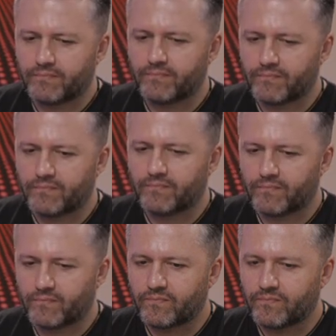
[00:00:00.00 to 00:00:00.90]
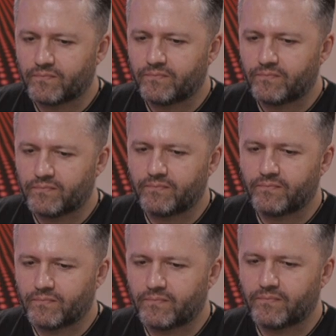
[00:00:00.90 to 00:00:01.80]

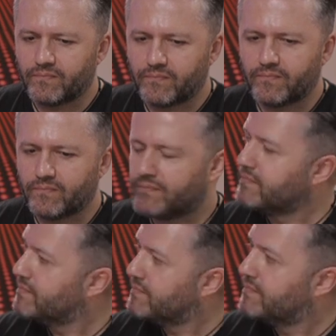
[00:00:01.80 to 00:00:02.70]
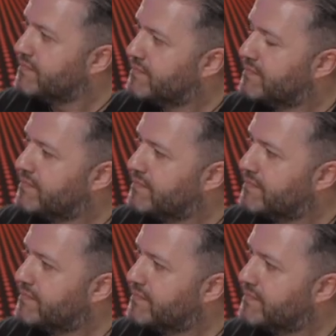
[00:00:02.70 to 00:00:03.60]

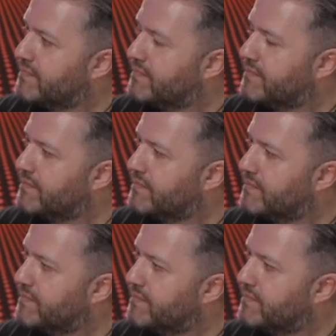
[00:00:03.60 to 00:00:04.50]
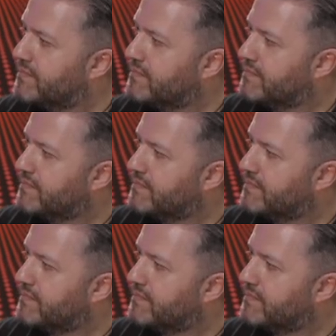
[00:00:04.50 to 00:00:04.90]
This person isn't speaking.